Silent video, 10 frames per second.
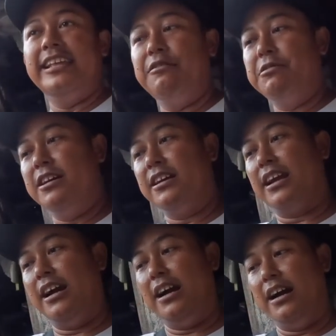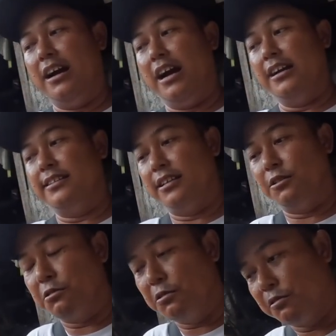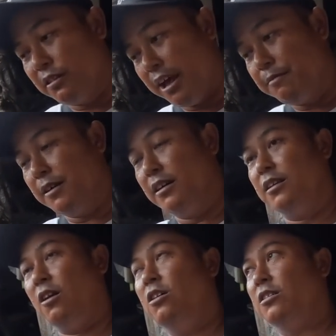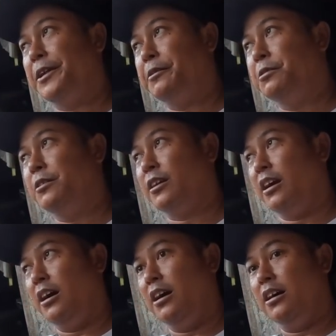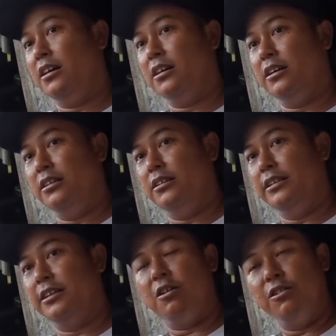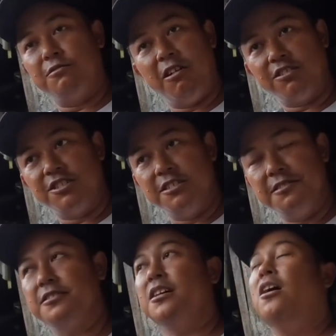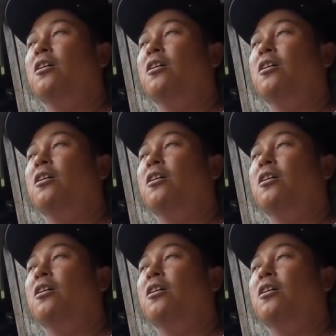They work as a tuk-tuk driver, or they work in the constructions.